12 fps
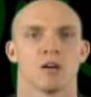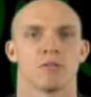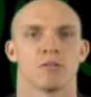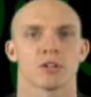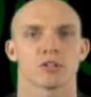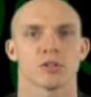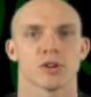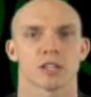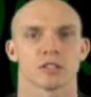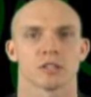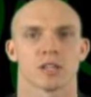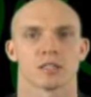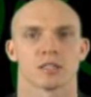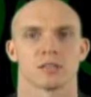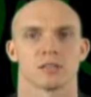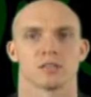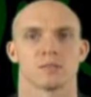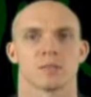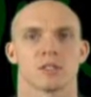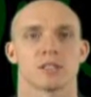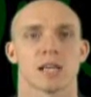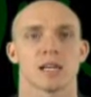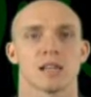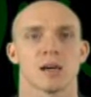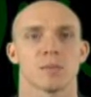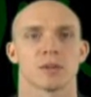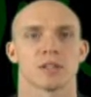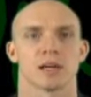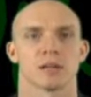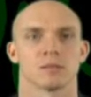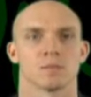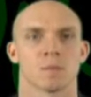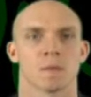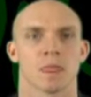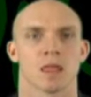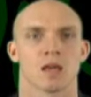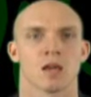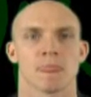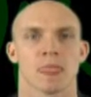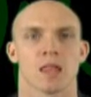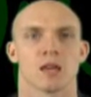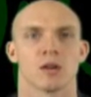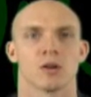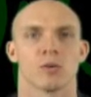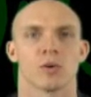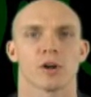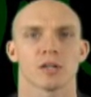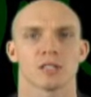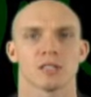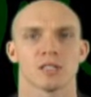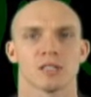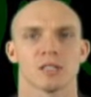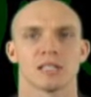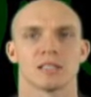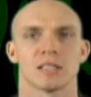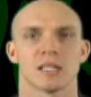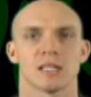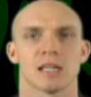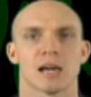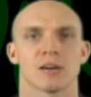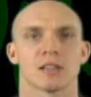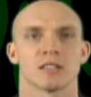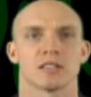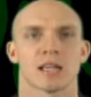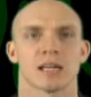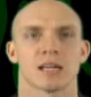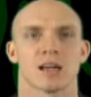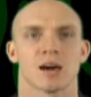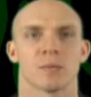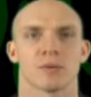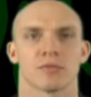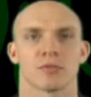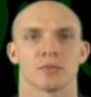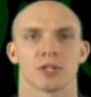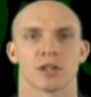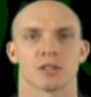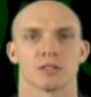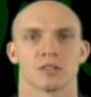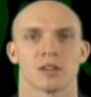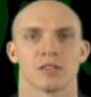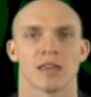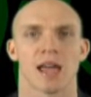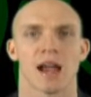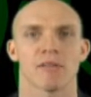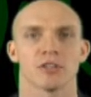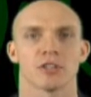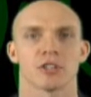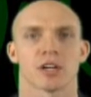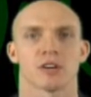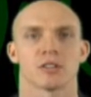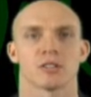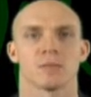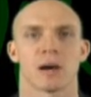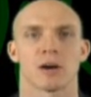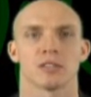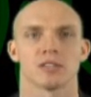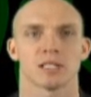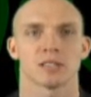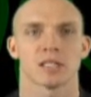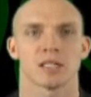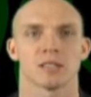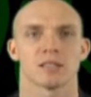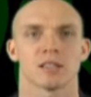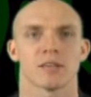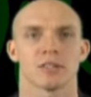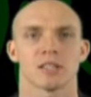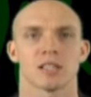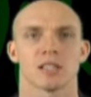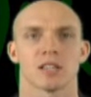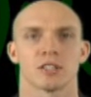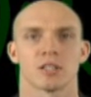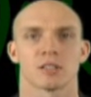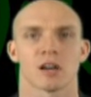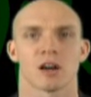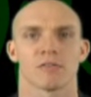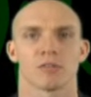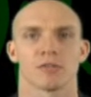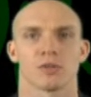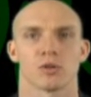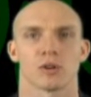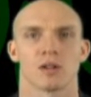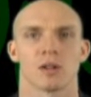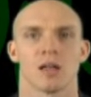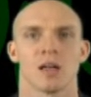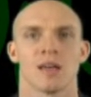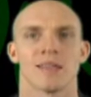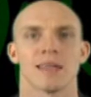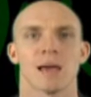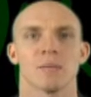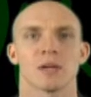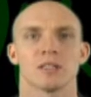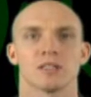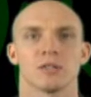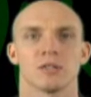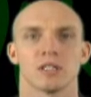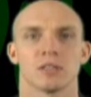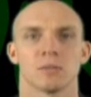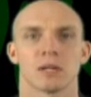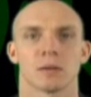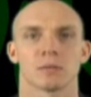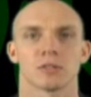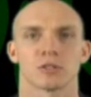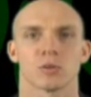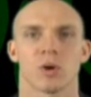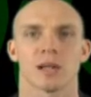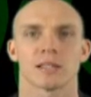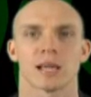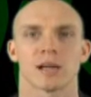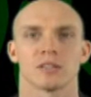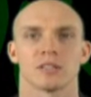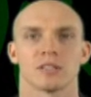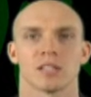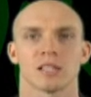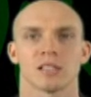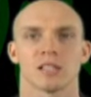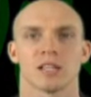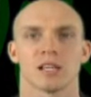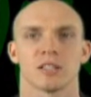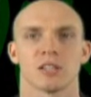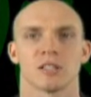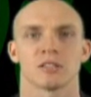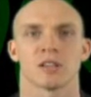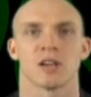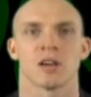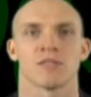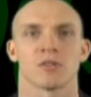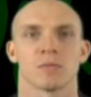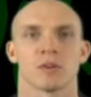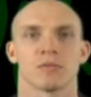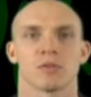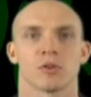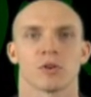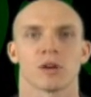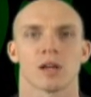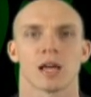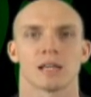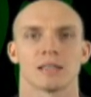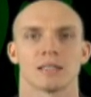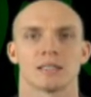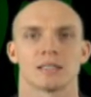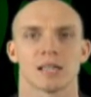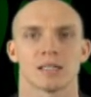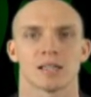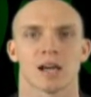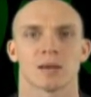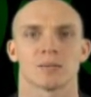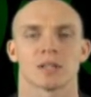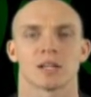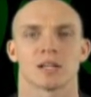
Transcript: Functional exercises, standing up and down. We are consistently sitting down and standing up from chairs. The average chair is about 16 to 17 inches off the floor. That means you need to be able to squat down to 16 inches from the floor at least 10 times in